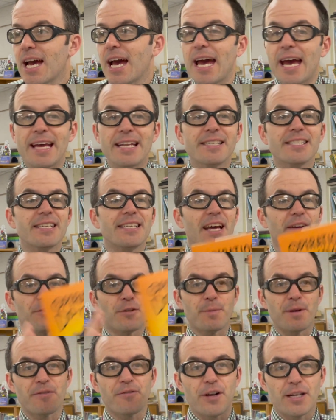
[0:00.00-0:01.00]
and to never
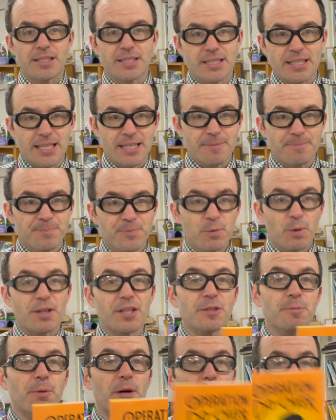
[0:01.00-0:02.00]
be friends again well
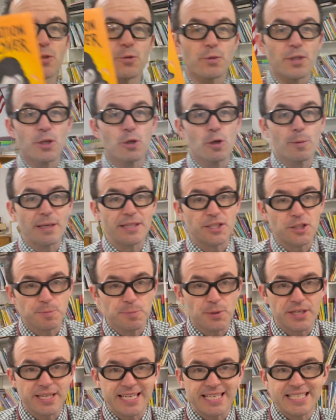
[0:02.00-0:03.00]
this book what's really cool about this
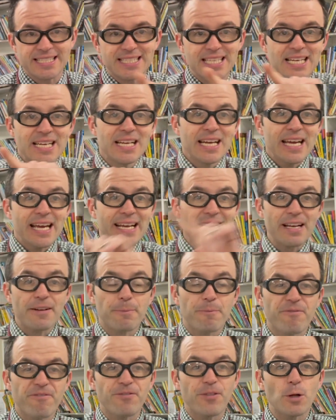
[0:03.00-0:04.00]
book is it kind
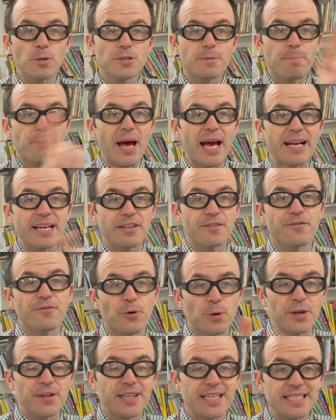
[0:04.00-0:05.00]
of floats back and
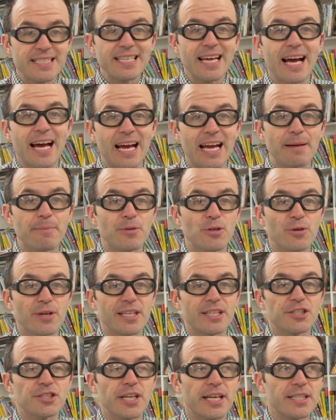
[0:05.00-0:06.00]
forth in time you get
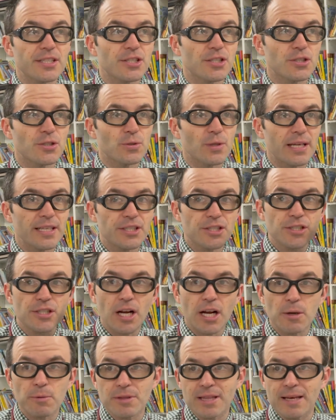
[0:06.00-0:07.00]
a chance to like
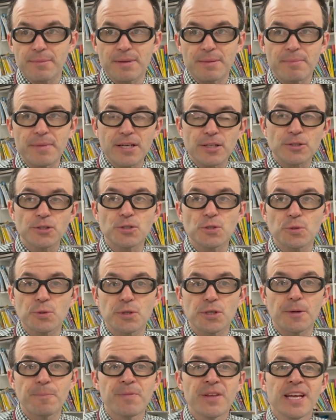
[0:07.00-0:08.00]
start with them in middle
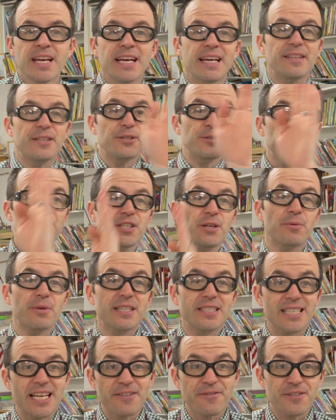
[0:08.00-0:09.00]
school and then you see what
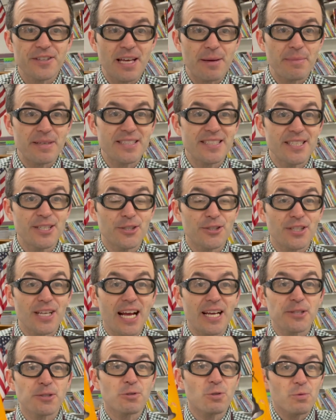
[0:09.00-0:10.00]
it's like for them as seniors in
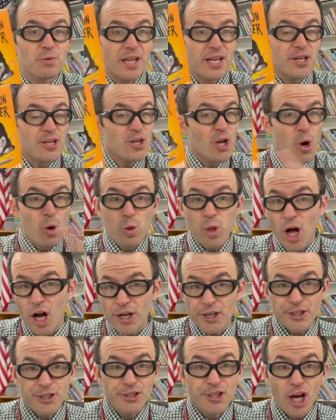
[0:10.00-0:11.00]
high school where they no
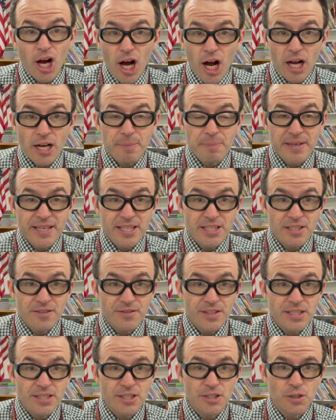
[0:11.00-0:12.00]
longer talk because of
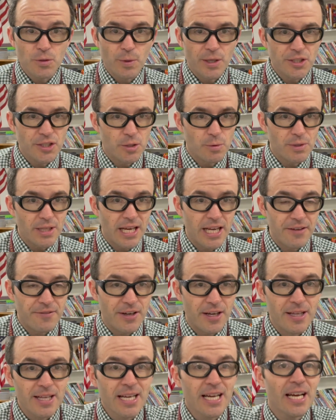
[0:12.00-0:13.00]
this situation with
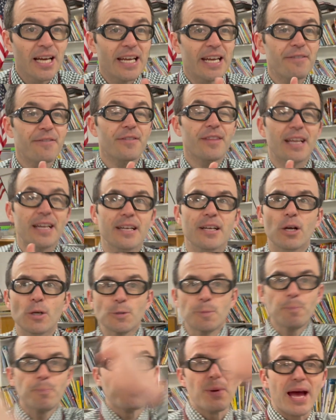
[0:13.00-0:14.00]
ava even then goes
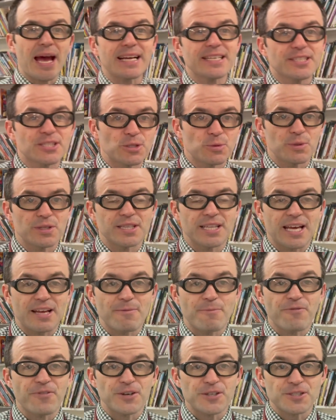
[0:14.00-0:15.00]
back to when they
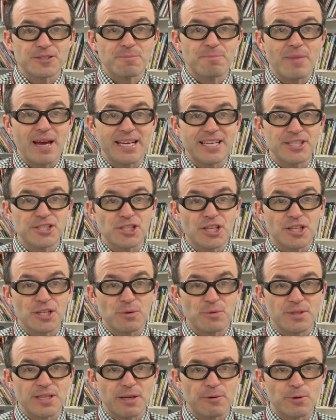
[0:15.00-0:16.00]
first met each other
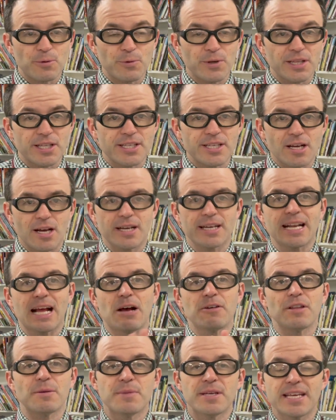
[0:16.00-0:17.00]
when they were really young and
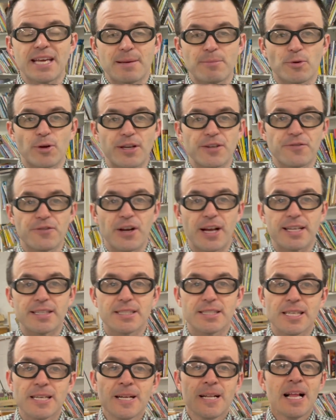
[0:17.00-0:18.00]
how they became great
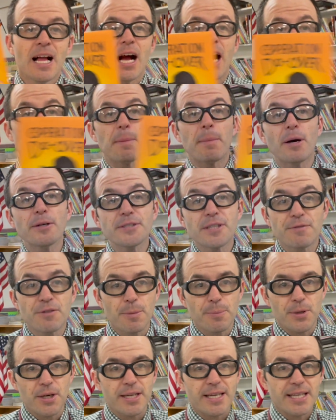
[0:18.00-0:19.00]
friends uh, but most of the
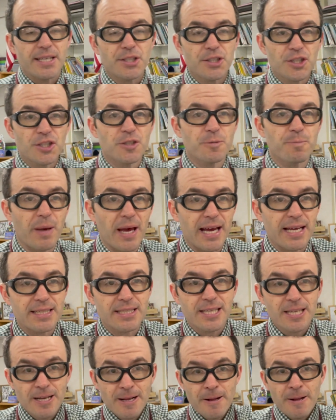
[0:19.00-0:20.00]
book is
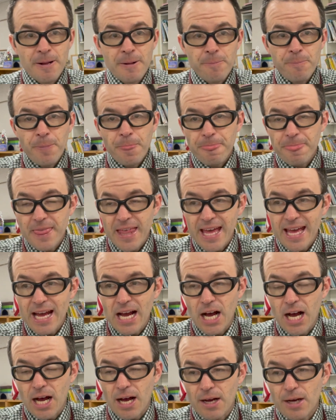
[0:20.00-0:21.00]
spent
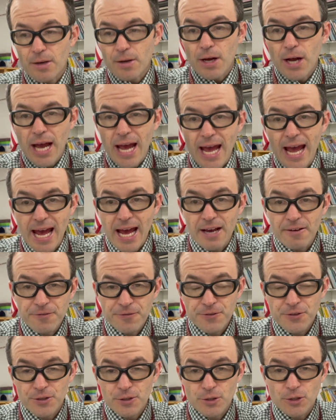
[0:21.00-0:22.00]
uh,
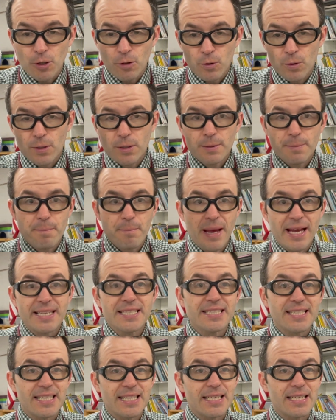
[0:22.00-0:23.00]
after, so
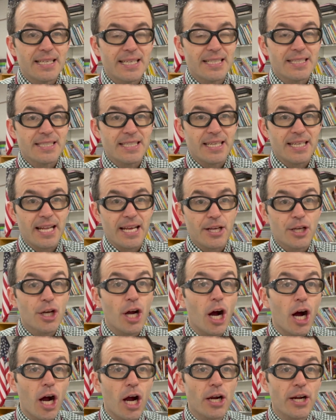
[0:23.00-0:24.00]
Mason gets in a
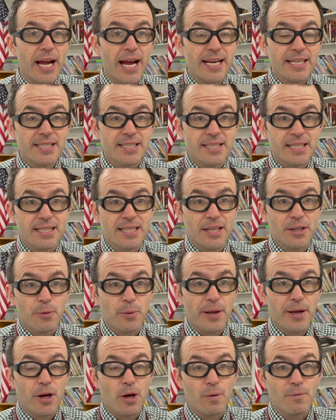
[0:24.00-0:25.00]
car accident on the
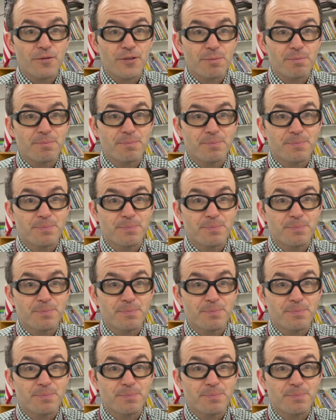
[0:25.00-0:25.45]
way home from